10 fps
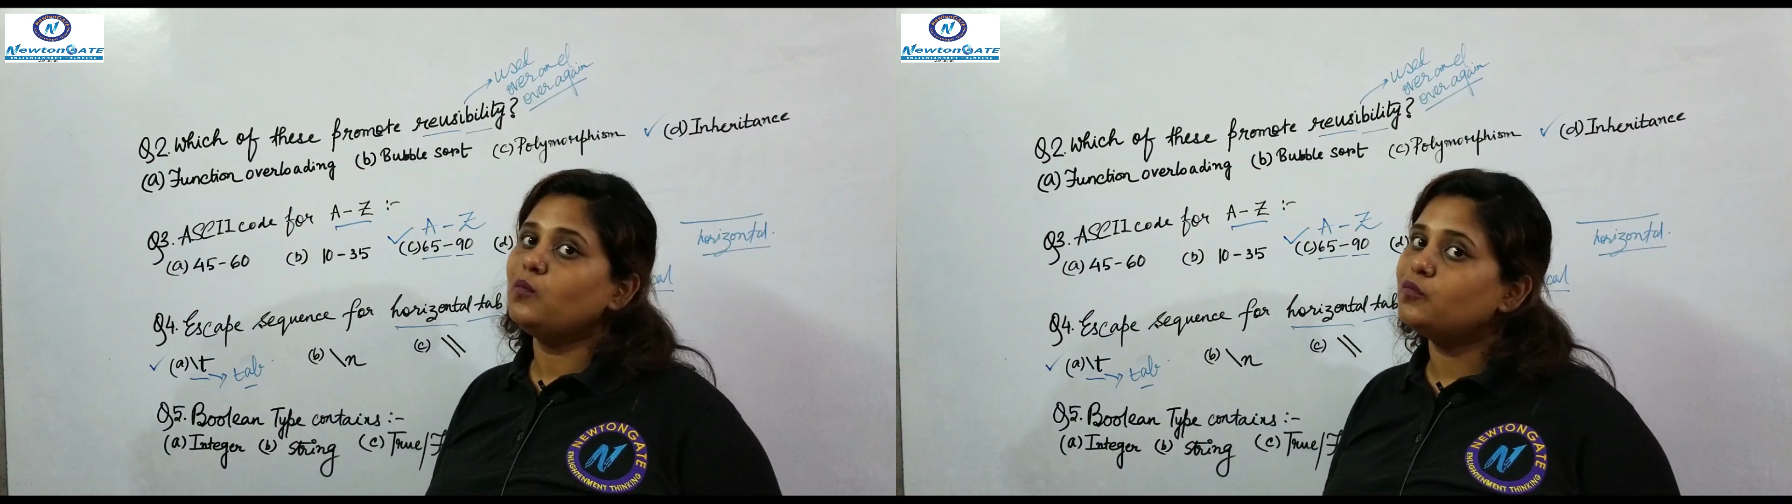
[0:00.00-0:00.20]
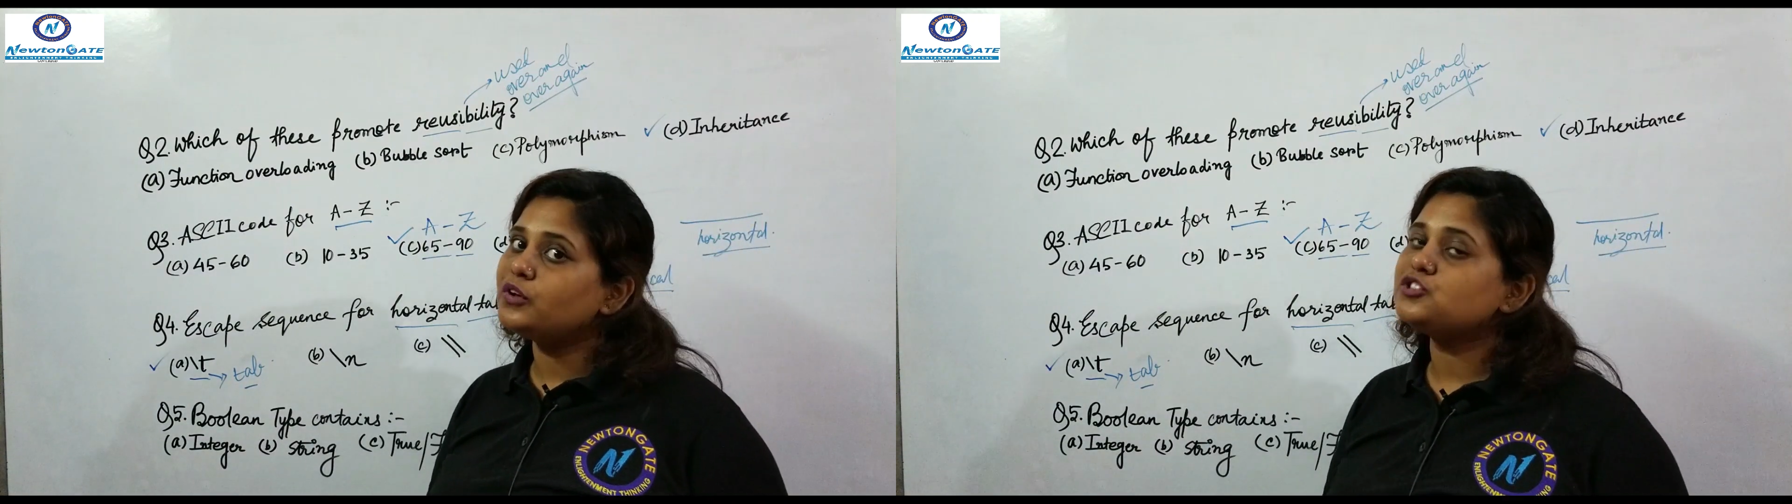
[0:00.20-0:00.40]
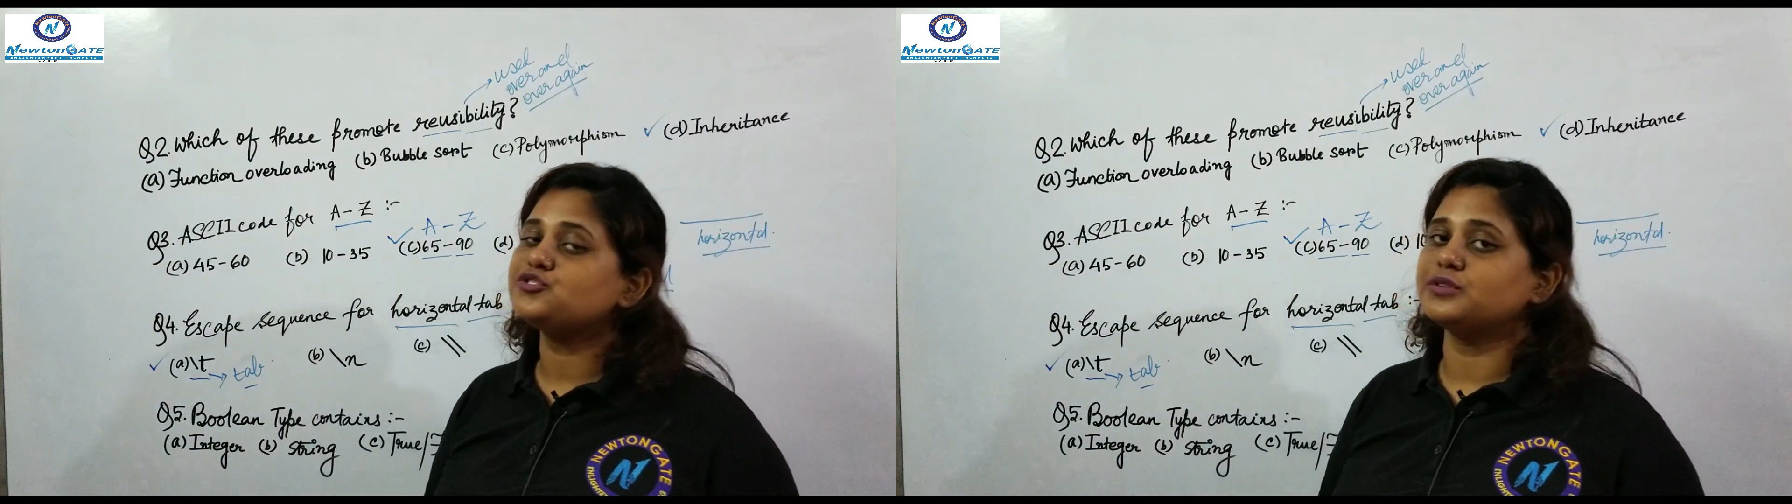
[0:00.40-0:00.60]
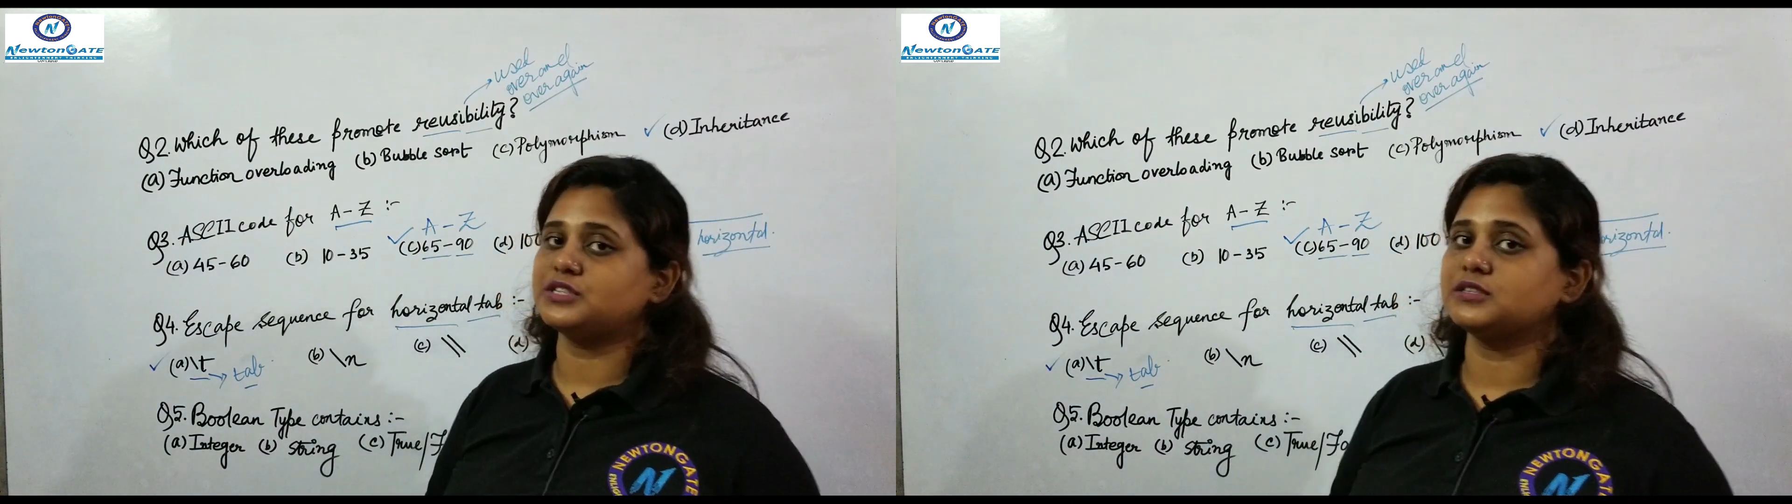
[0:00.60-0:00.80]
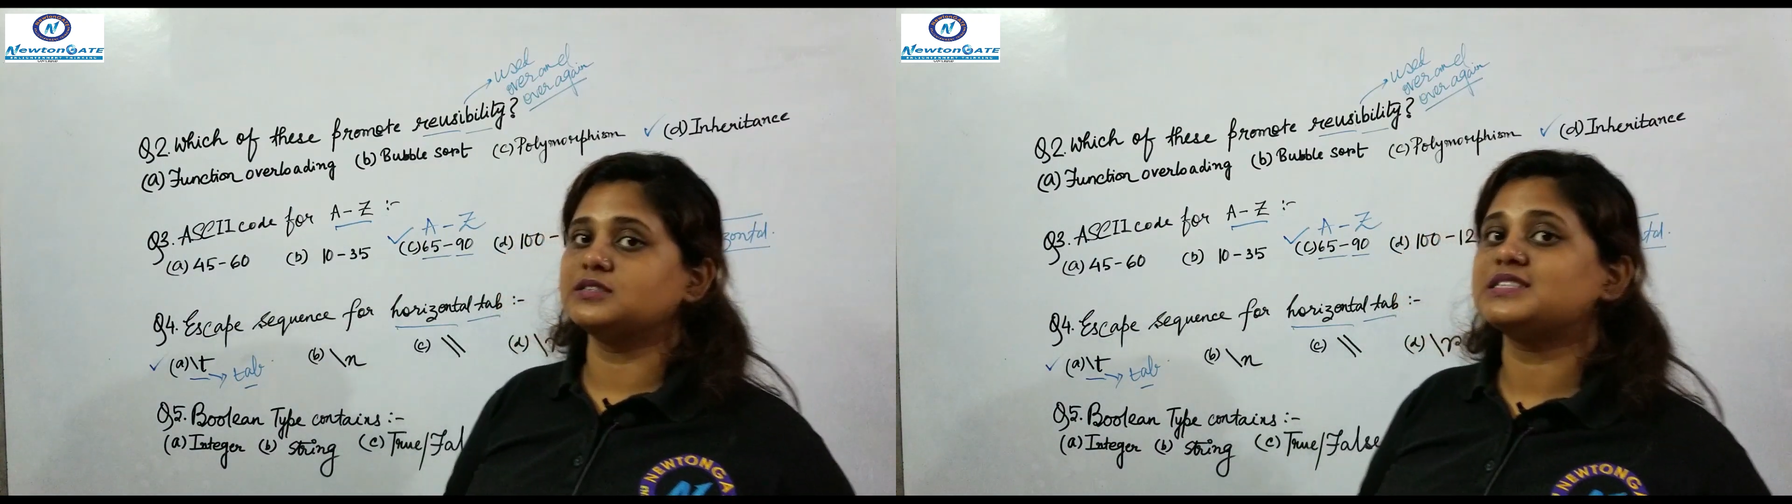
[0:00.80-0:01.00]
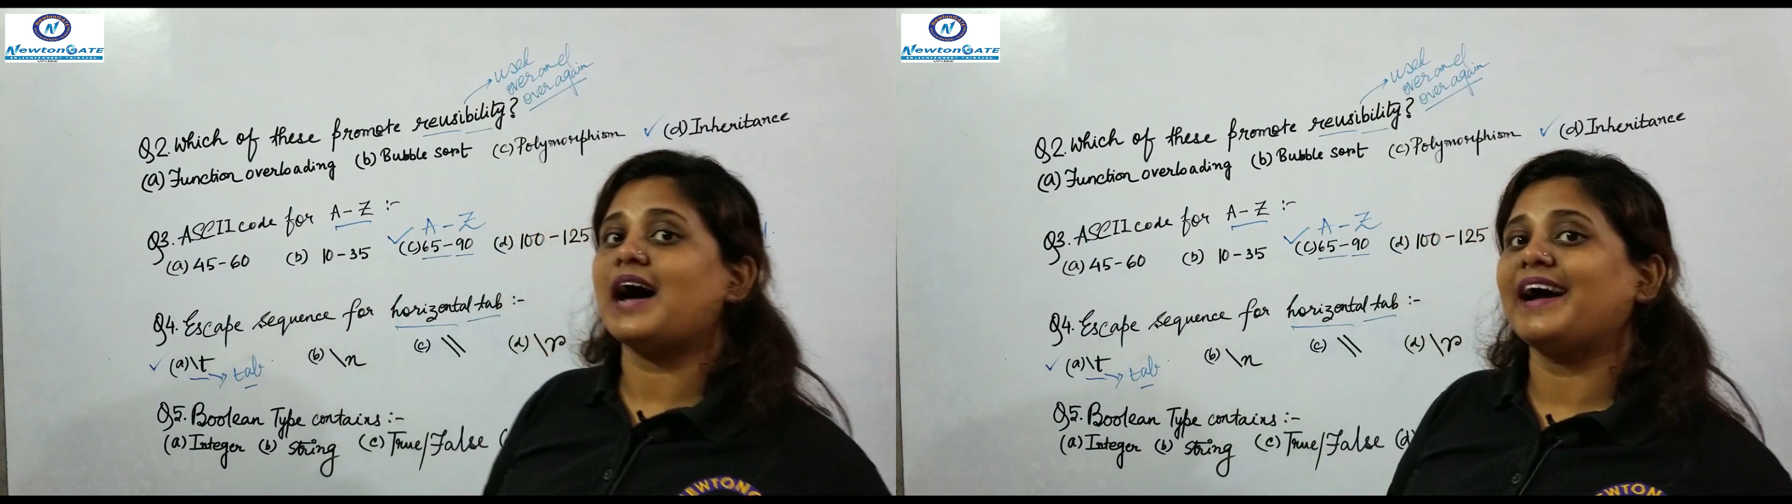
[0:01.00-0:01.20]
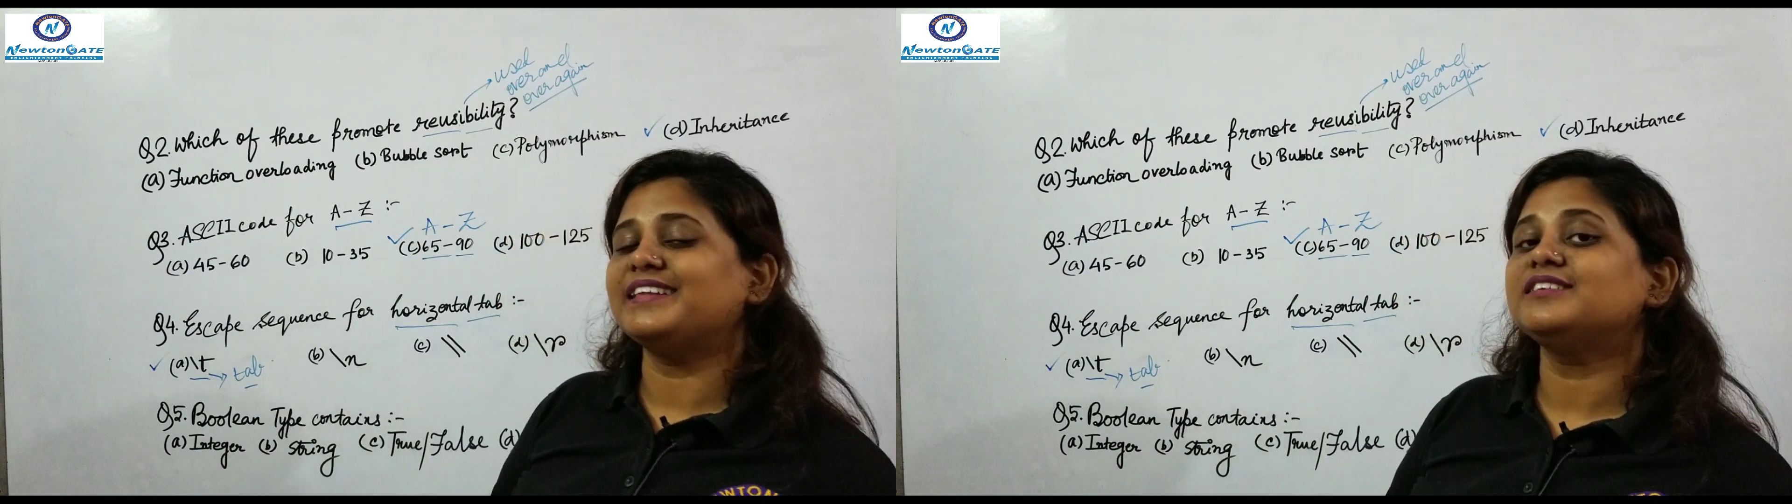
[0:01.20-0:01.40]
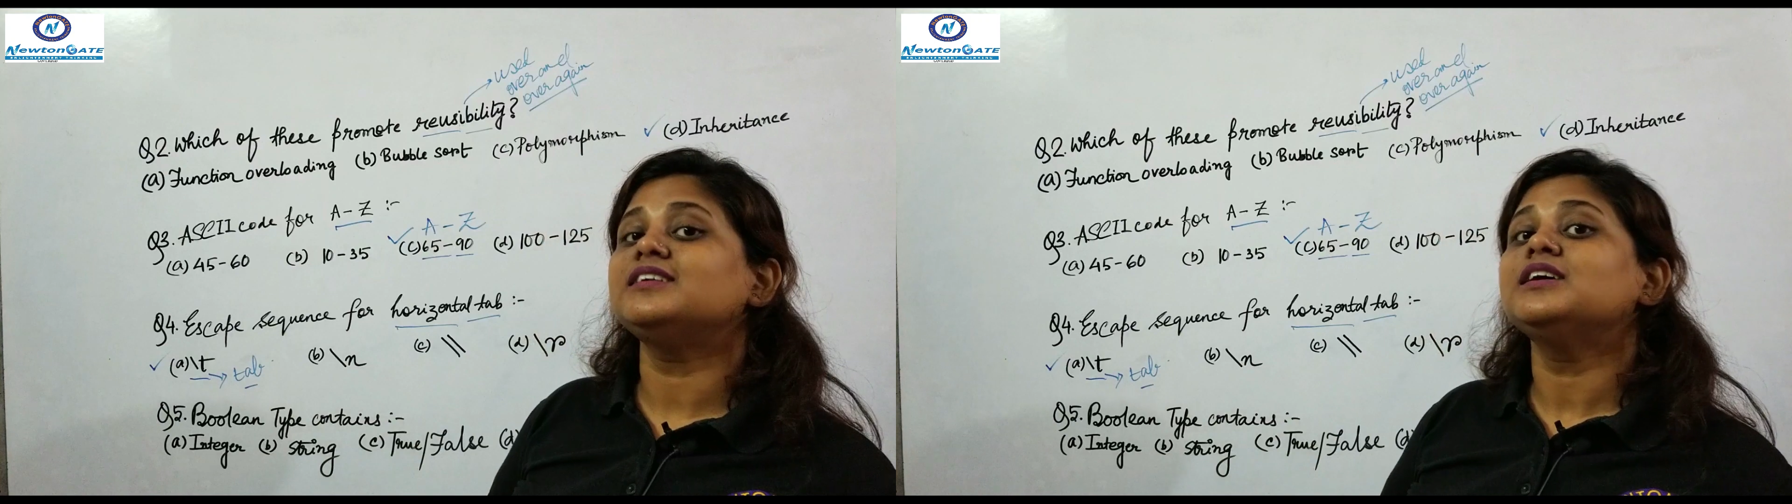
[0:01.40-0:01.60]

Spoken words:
which returns either